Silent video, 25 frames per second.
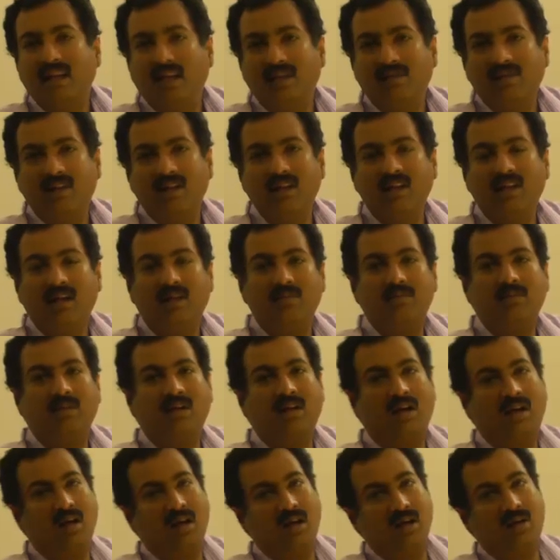giving them
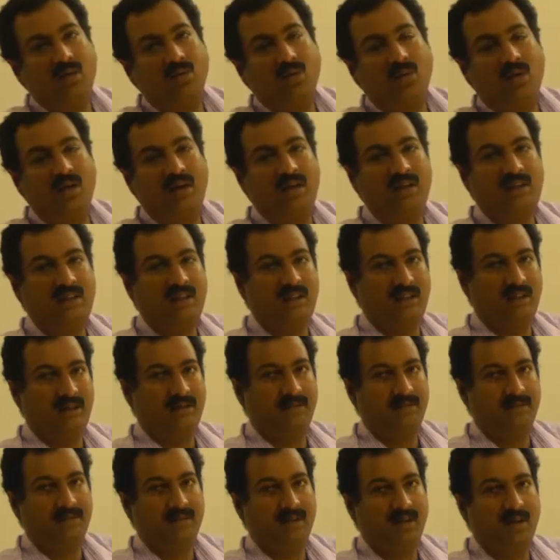a quality
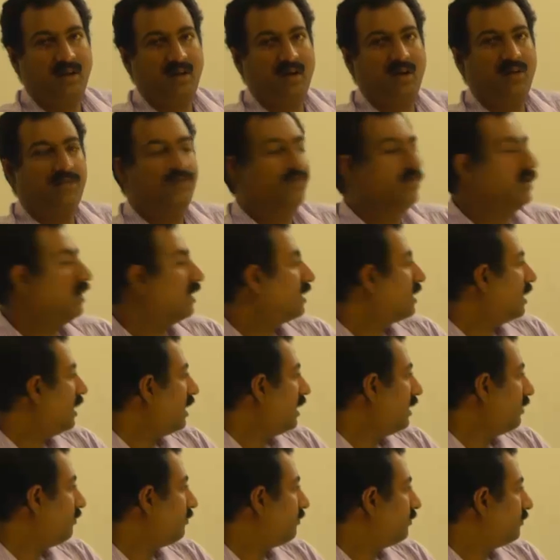of work
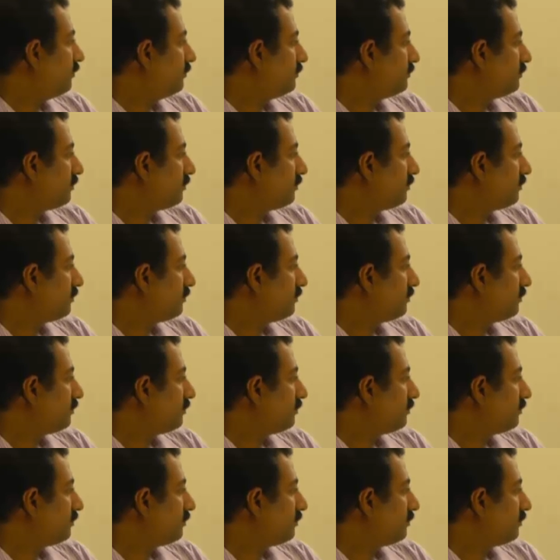life.